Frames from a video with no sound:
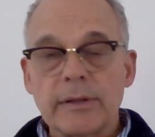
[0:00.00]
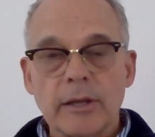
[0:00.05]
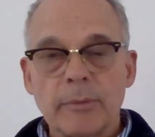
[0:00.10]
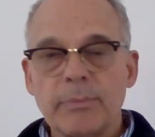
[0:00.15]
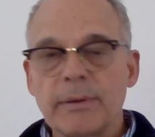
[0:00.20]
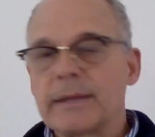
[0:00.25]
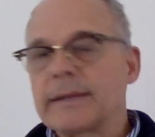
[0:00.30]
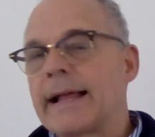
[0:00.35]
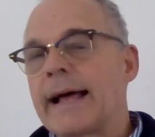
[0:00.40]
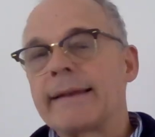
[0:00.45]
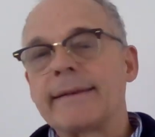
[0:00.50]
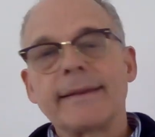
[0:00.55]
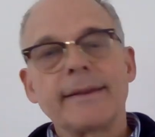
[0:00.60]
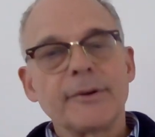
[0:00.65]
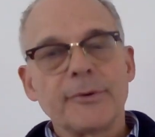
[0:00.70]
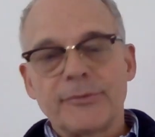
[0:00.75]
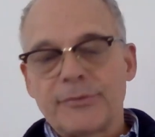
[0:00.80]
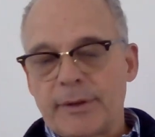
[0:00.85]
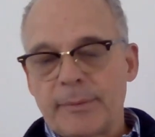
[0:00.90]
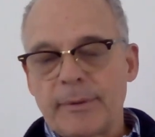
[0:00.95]
They'll be glad to
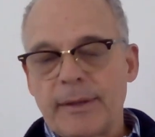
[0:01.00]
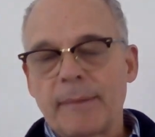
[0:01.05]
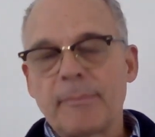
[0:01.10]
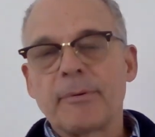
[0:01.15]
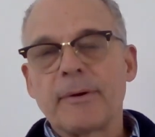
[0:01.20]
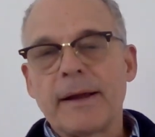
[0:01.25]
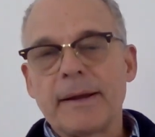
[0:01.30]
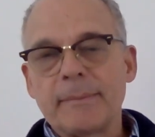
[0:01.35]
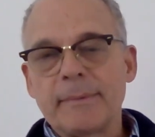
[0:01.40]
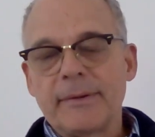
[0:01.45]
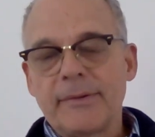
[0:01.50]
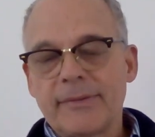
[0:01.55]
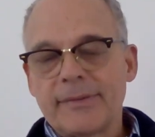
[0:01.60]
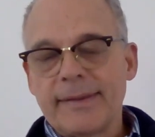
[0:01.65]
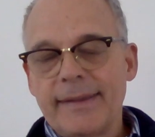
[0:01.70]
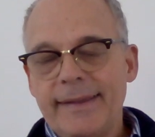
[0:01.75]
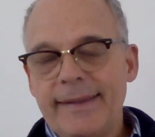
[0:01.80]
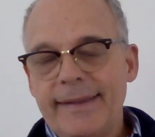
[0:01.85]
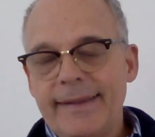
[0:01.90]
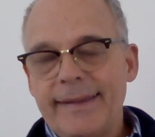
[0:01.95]
hear from you, I promise.
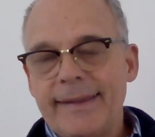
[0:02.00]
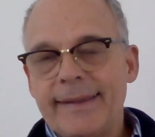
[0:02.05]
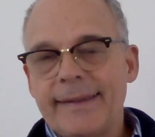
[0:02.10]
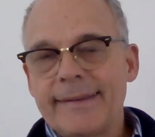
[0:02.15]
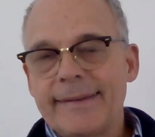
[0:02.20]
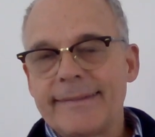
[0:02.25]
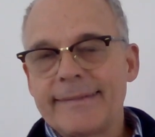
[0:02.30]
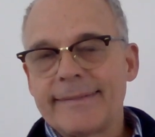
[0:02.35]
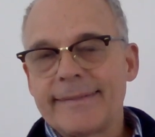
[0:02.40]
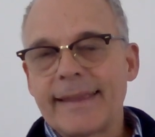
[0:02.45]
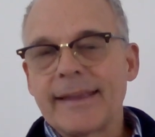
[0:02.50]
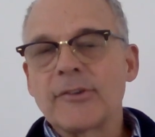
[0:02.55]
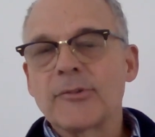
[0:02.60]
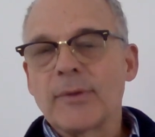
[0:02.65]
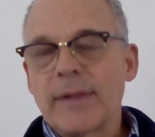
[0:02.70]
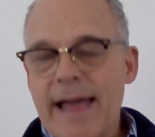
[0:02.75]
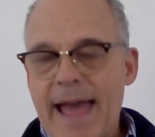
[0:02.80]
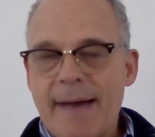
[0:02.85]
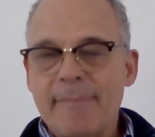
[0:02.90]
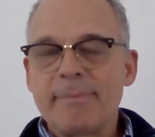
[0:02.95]
And things
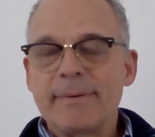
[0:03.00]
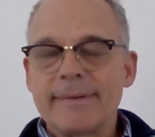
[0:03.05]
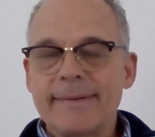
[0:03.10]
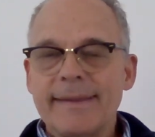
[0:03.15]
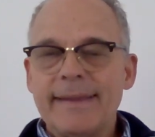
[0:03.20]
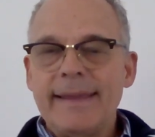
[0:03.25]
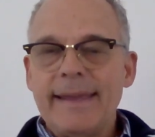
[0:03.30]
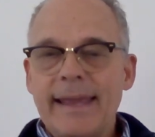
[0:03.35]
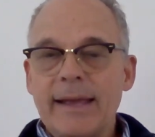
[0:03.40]
will happen.